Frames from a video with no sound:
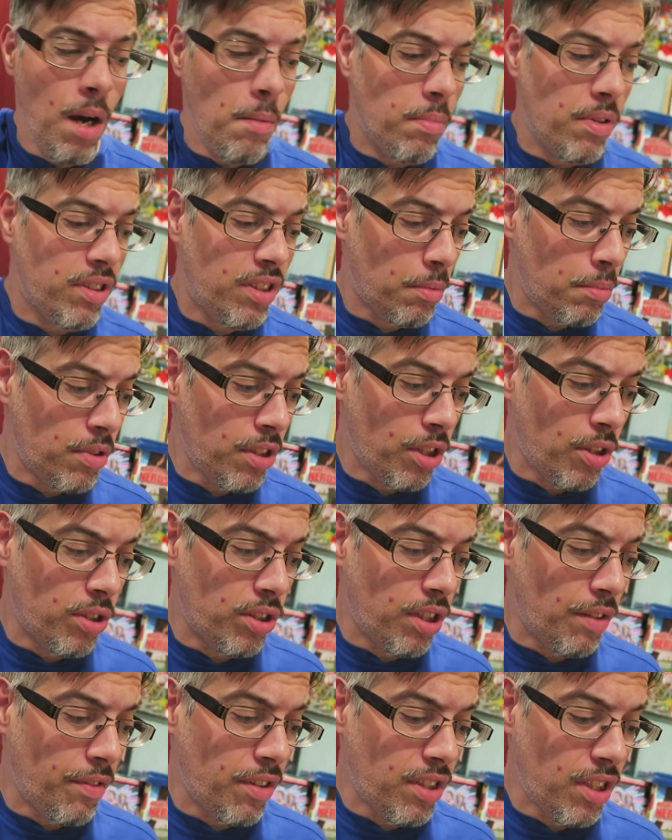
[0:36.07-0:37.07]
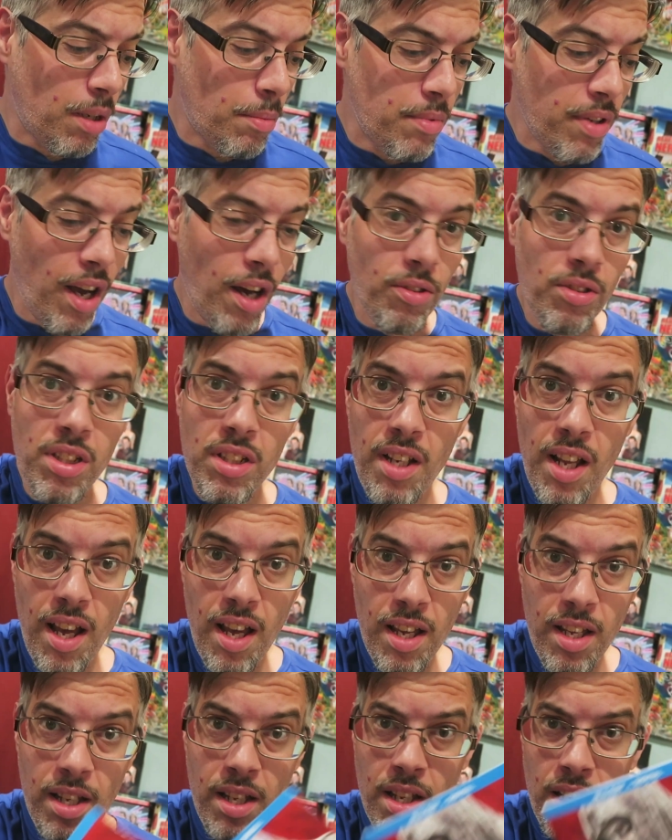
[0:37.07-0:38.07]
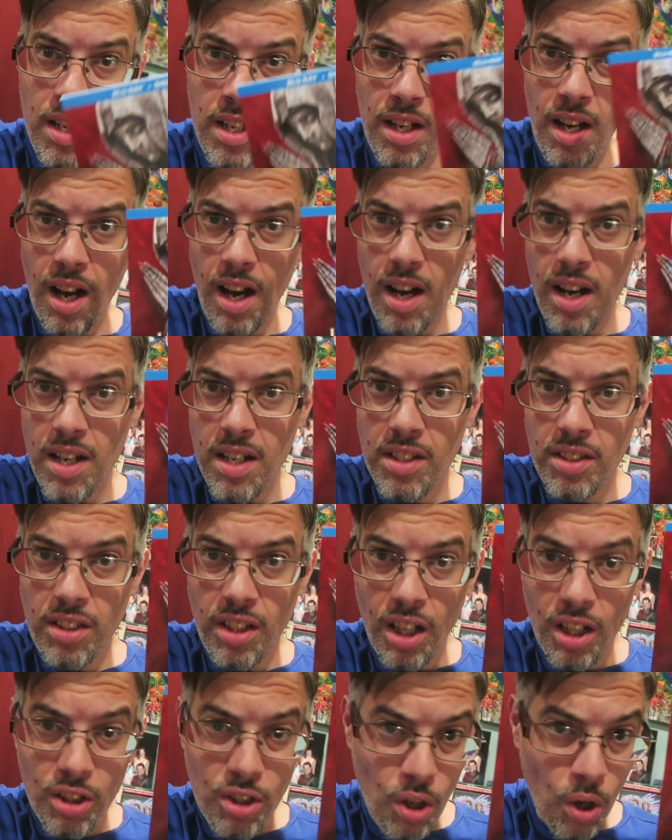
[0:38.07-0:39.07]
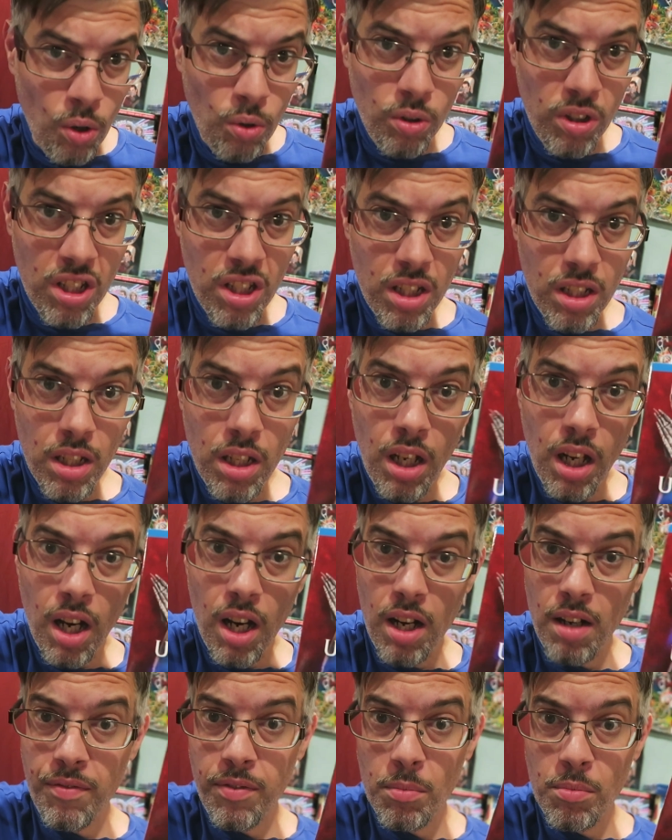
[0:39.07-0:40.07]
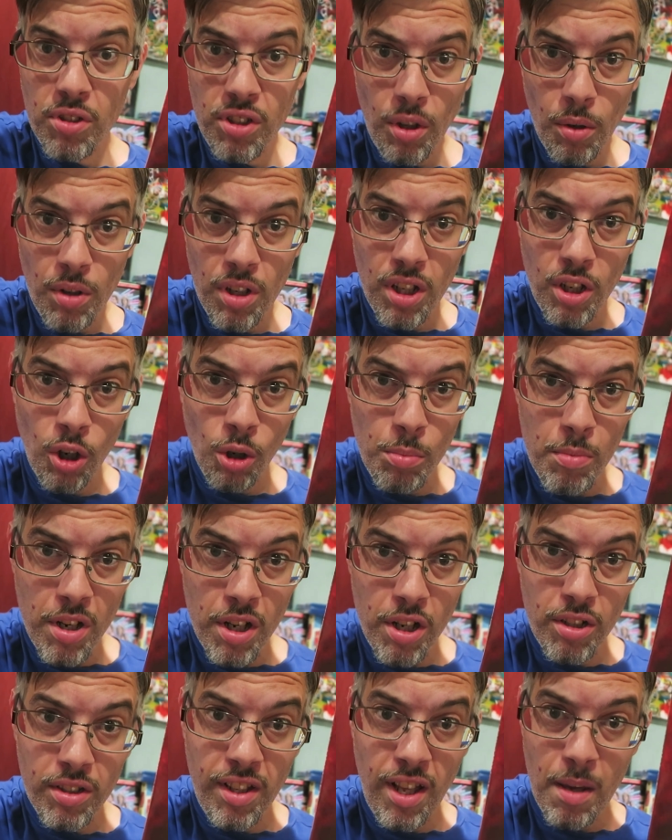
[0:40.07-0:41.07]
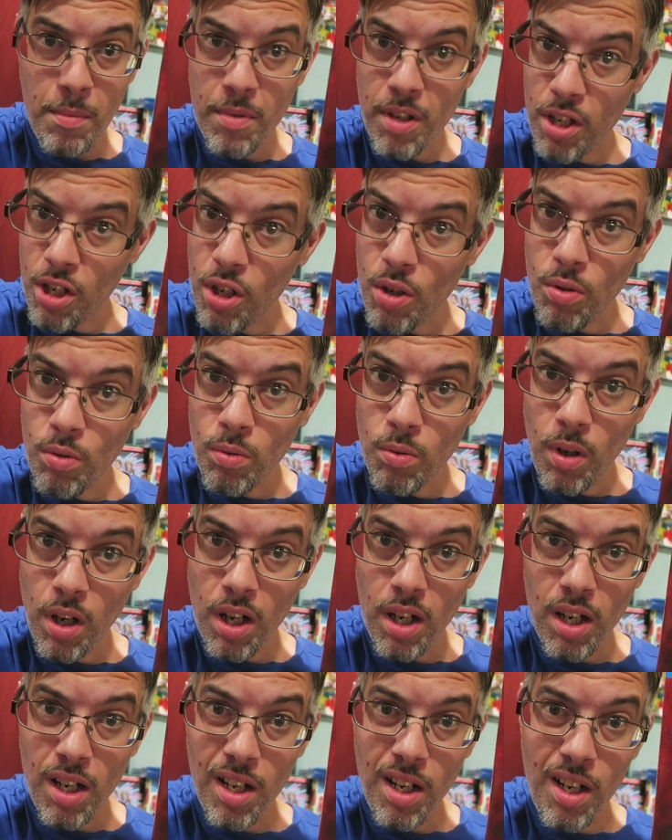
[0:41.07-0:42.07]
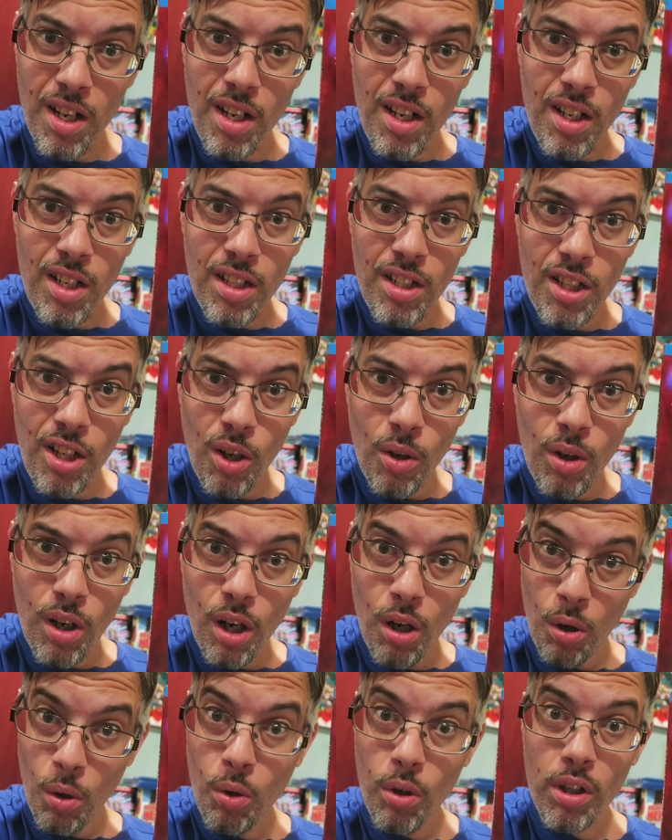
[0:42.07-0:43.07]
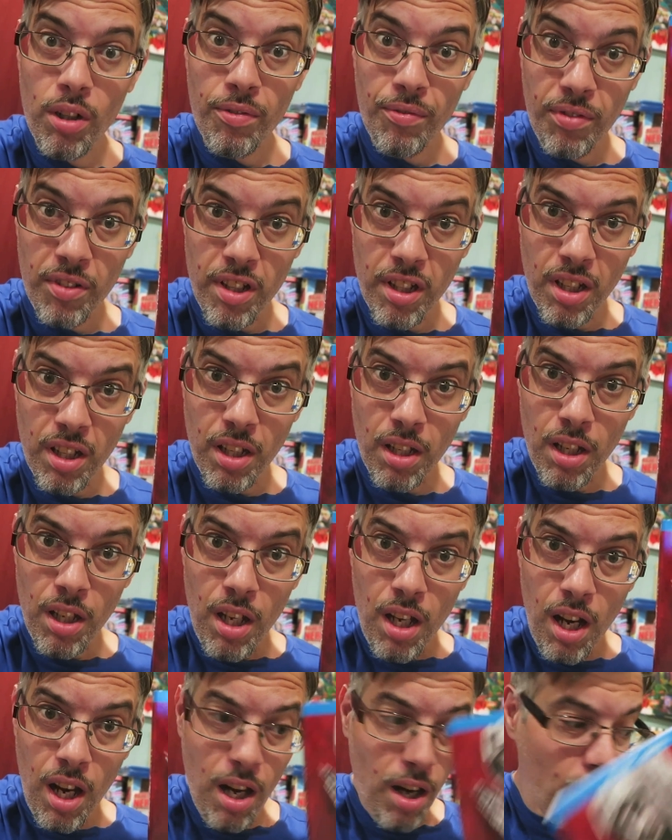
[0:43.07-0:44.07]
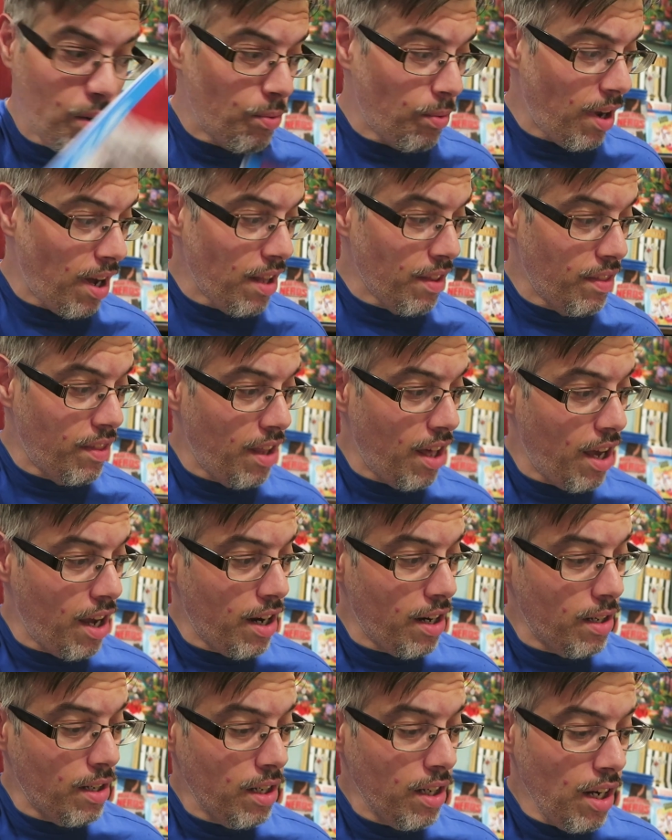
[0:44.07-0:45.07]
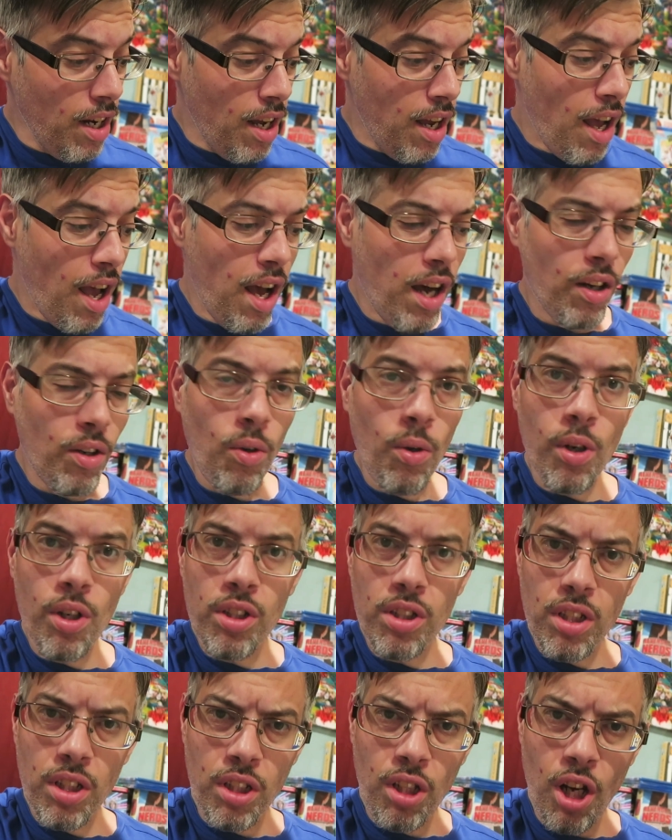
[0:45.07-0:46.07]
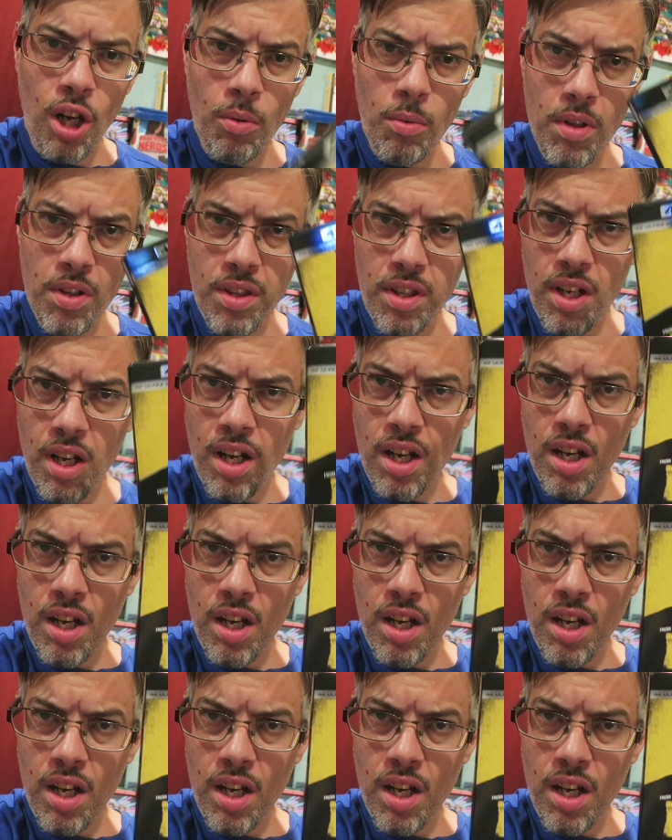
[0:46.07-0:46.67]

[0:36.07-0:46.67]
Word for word: But some of the other stuff that's coming out today is The Unholy from Sony Home Entertainment, new, you know, a horror flick right there. And of course, along with